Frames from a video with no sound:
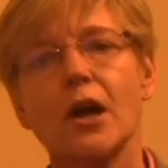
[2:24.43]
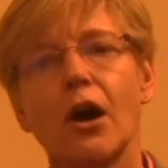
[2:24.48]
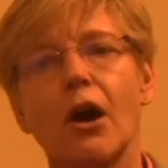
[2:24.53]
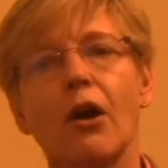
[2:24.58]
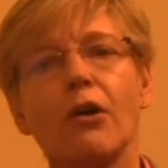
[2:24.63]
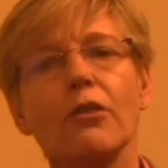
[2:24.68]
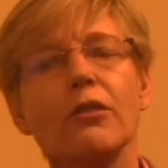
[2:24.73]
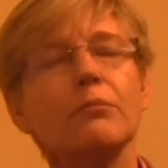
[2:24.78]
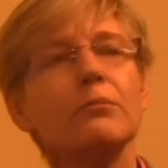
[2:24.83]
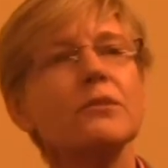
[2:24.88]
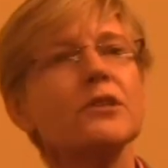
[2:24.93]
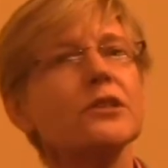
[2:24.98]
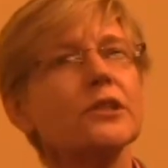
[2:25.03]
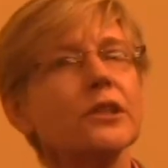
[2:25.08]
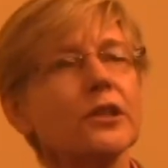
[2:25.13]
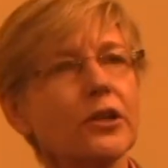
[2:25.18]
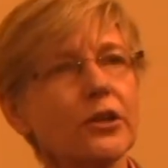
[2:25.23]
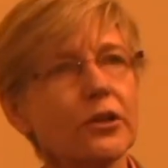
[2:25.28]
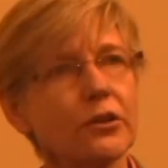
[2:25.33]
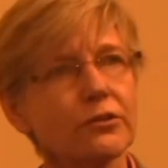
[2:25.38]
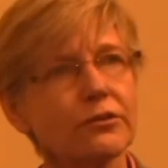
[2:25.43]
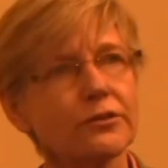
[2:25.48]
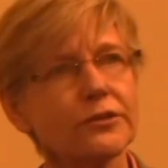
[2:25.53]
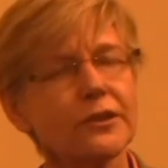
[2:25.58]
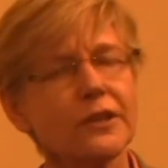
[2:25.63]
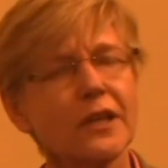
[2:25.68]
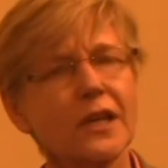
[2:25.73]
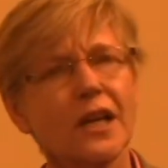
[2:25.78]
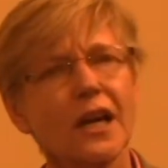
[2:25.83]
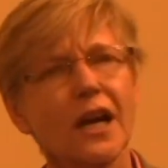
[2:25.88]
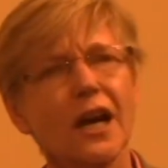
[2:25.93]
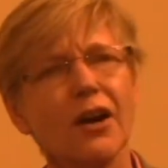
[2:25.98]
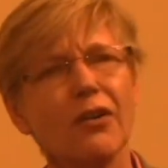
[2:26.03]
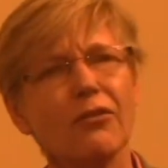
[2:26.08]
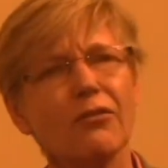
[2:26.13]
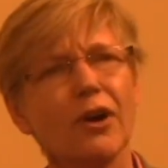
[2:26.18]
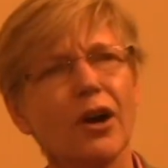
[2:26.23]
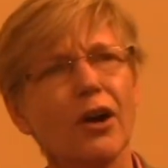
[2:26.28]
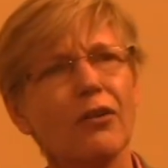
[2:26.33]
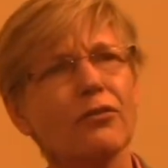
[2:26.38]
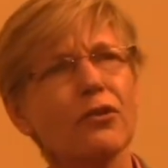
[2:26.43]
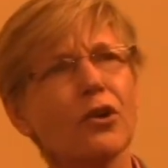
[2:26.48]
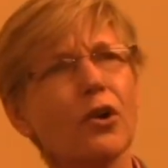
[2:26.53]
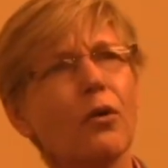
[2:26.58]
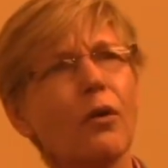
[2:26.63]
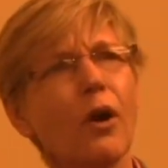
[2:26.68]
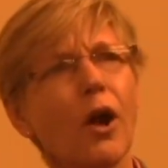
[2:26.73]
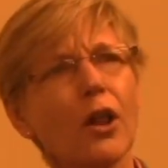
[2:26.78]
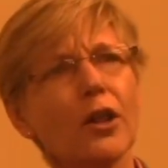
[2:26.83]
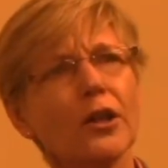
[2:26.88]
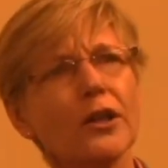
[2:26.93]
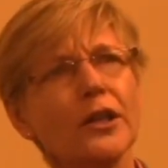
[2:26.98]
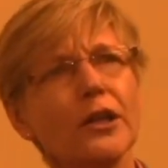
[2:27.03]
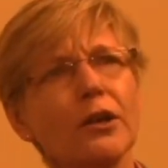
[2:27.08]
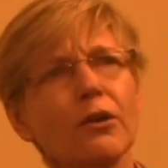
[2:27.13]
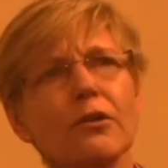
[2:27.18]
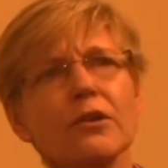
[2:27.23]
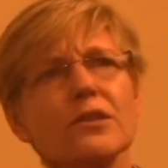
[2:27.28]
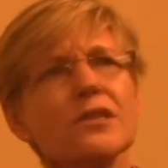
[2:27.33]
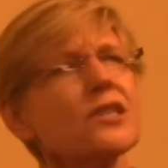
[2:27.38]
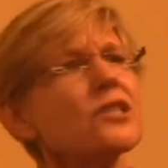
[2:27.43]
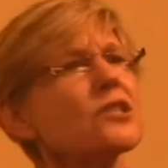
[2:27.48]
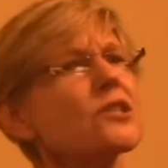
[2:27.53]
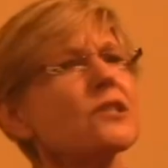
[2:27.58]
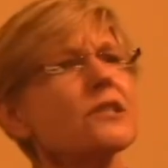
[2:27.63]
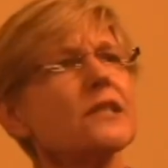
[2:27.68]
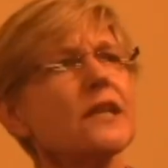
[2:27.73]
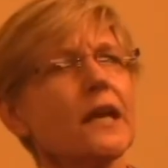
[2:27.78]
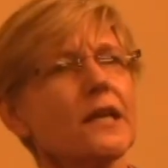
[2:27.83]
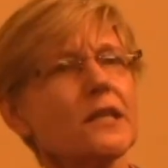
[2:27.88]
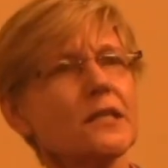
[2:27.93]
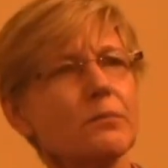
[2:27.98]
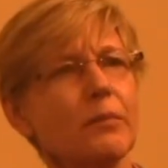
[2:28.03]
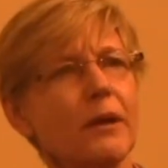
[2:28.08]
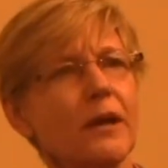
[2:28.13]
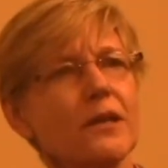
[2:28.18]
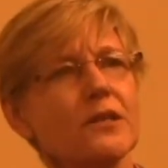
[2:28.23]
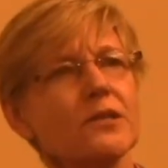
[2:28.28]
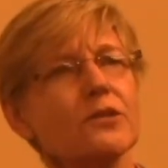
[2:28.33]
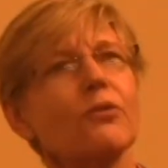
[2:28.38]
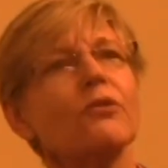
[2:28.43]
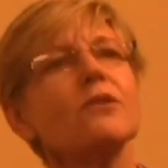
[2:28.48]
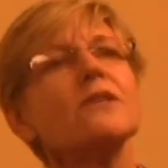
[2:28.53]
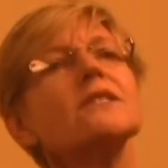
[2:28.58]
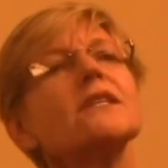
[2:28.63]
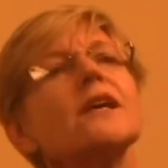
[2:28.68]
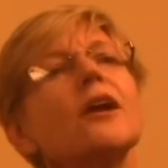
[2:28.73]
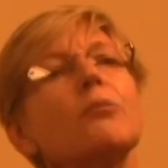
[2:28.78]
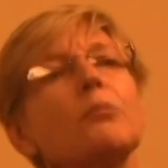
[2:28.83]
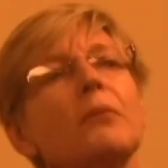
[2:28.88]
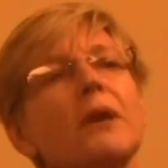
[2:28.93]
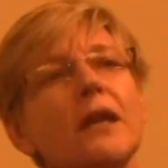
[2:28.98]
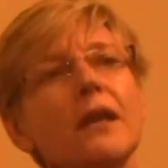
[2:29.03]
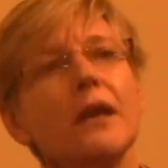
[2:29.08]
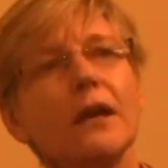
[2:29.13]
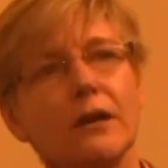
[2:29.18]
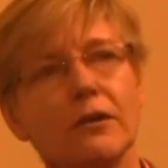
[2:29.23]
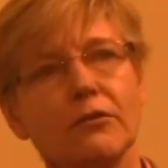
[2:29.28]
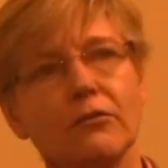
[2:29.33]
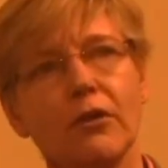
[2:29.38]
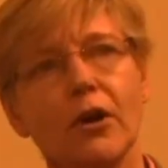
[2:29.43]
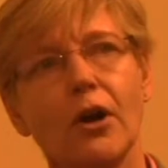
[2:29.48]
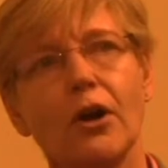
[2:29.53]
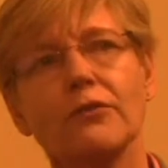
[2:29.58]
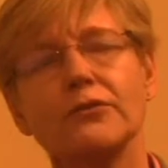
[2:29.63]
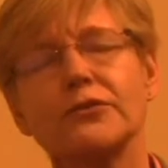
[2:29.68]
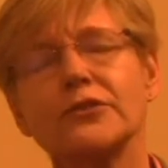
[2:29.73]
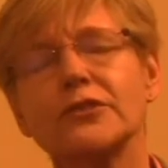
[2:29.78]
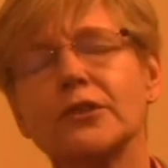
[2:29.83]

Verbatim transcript: Are the materials of, of quality, or is it just text based, or is there media involved?